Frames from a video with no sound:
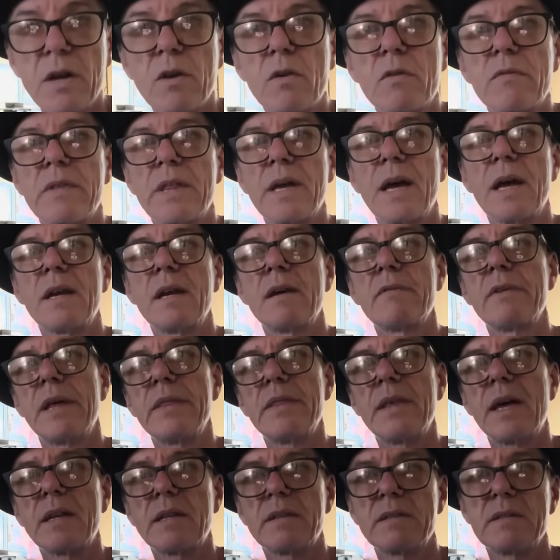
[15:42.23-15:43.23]
over that, and I've
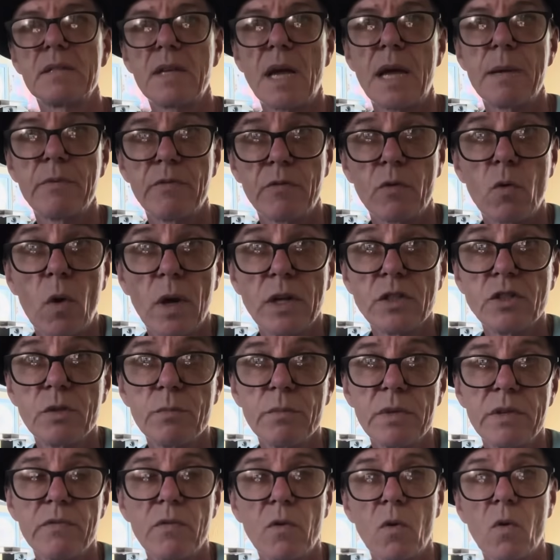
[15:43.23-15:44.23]
had that type of question
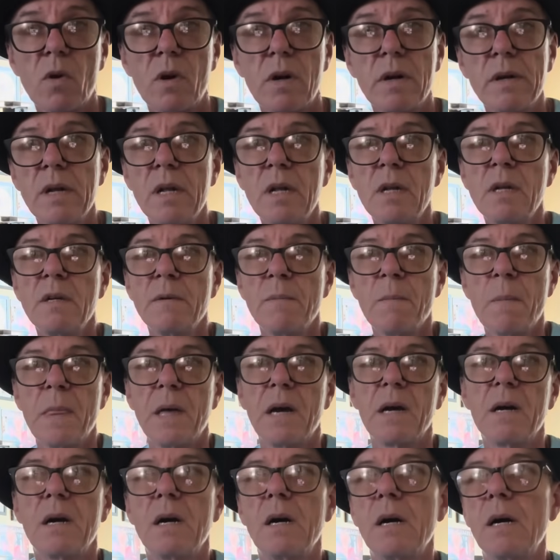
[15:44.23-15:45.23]
before.
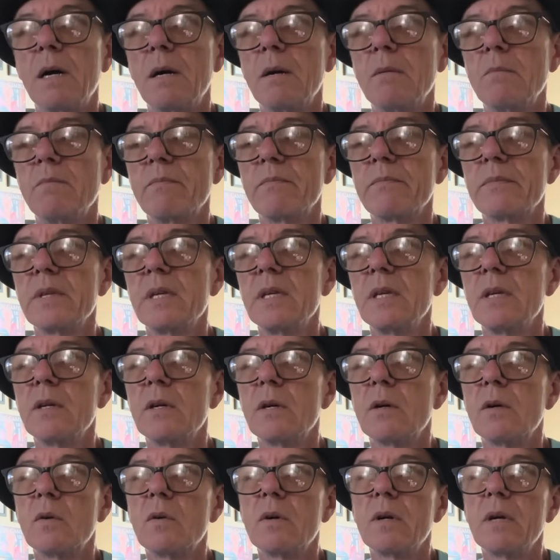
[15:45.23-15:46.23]
You
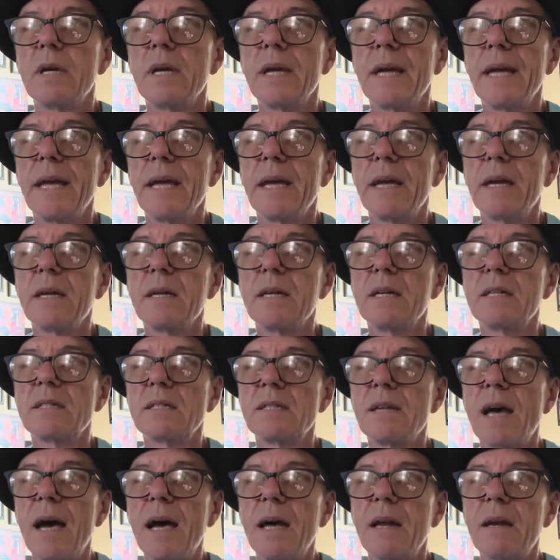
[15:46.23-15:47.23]
know,
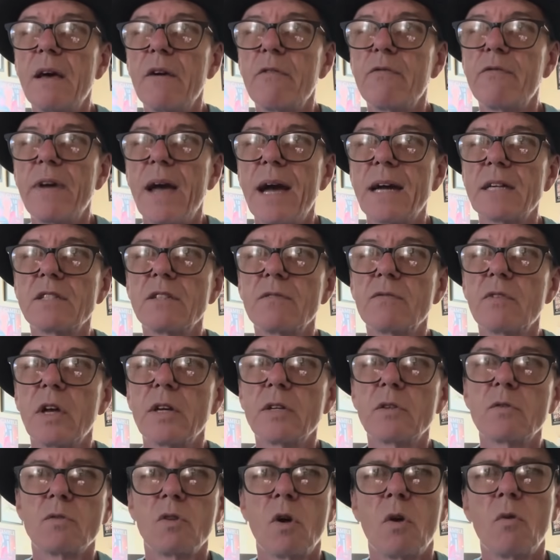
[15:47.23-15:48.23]
it's not a fact of
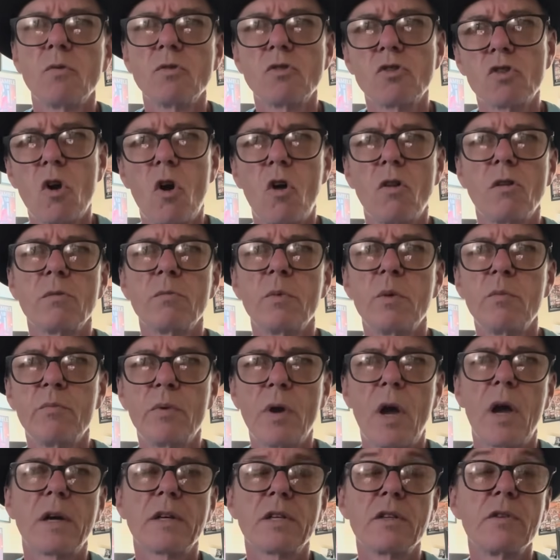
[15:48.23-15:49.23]
like, no one's calling me
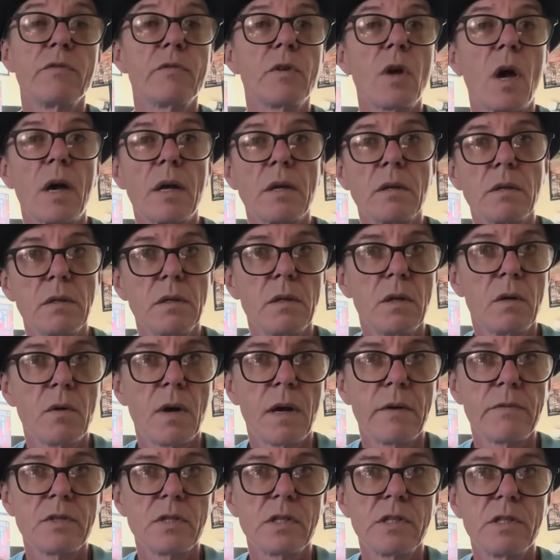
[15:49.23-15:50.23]
back. You've got,
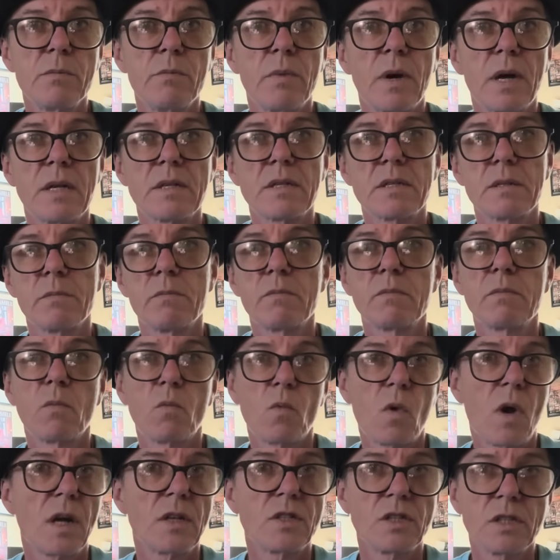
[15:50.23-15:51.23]
obviously you bought some
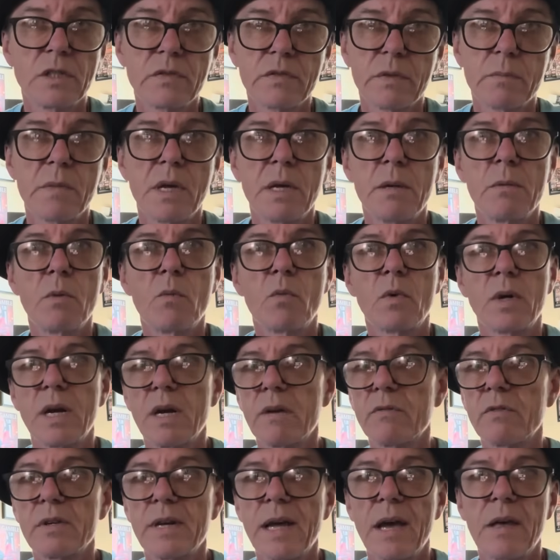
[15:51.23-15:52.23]
watches from them and
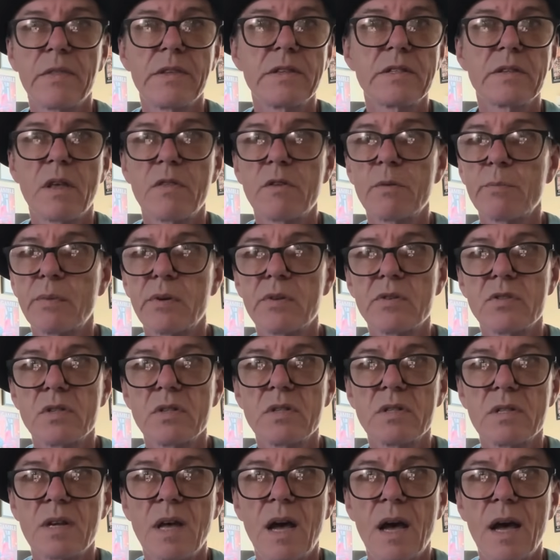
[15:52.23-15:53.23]
whatever. Now this other
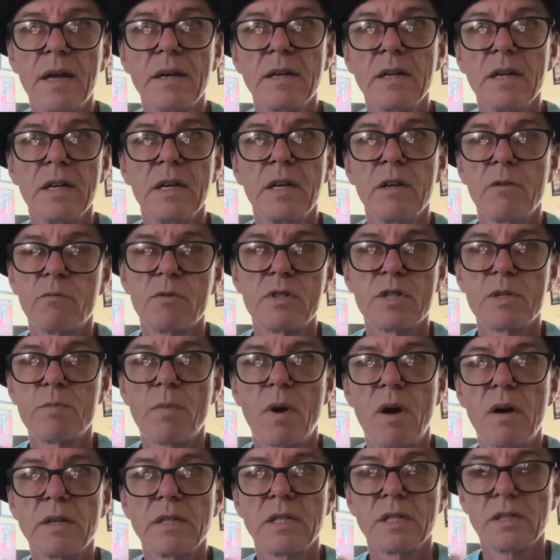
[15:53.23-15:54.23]
person's not
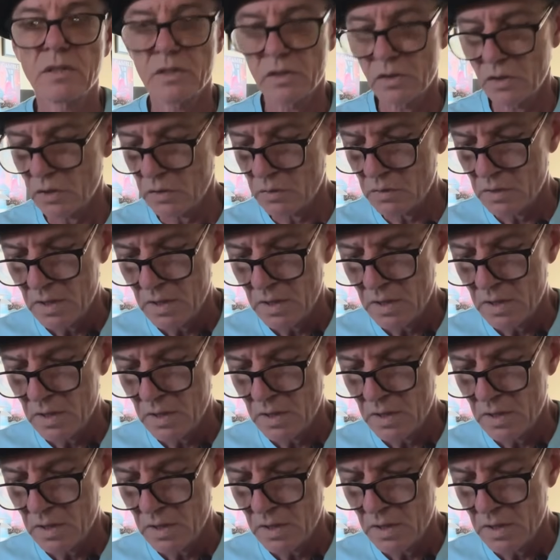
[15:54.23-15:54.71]
responding to you.